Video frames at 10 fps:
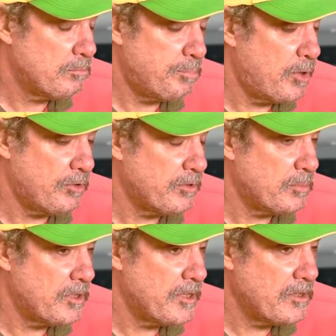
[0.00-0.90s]

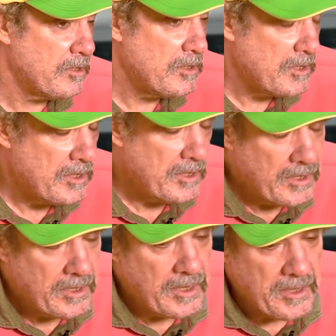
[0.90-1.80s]
possibly,
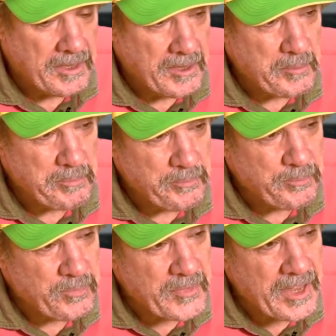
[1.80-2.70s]

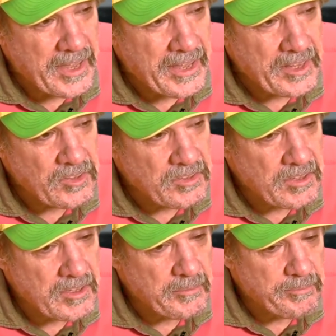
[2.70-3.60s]
and
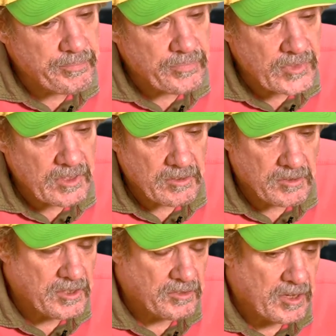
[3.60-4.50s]
you
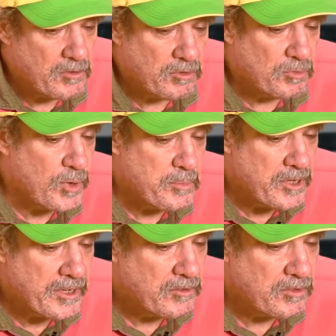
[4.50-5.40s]
just go
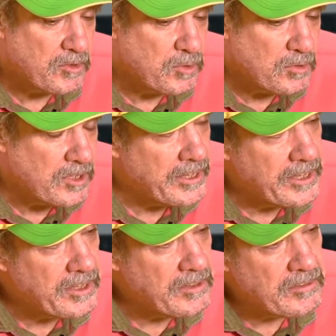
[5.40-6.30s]
swimming,
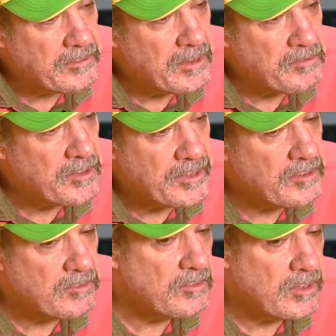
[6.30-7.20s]
snorkeling, and
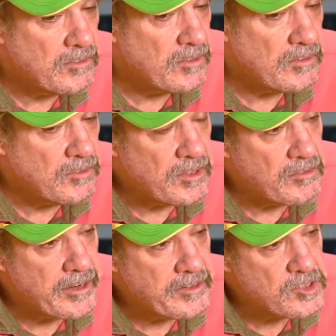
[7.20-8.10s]
everything, and sit
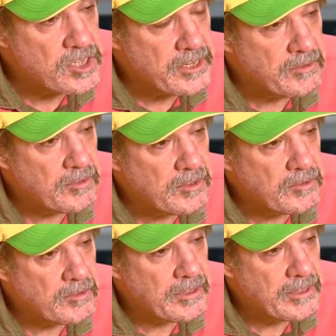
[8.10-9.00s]
around and chat.
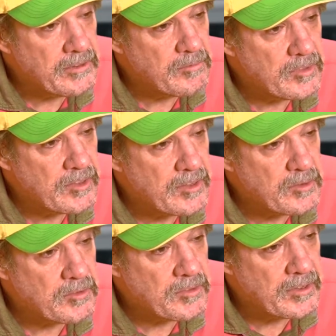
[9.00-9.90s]
So
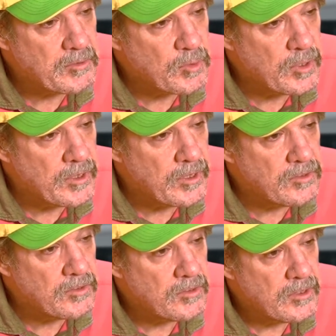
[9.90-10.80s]
that was quite
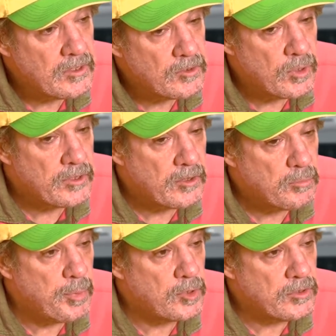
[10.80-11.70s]
nice. Quite a nice
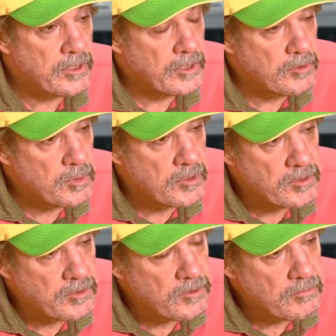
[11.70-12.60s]
bonding
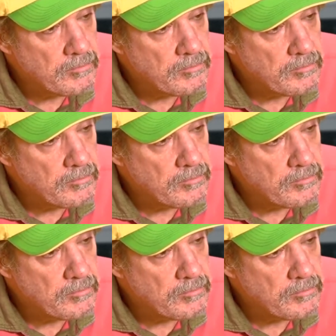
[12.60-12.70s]
experience.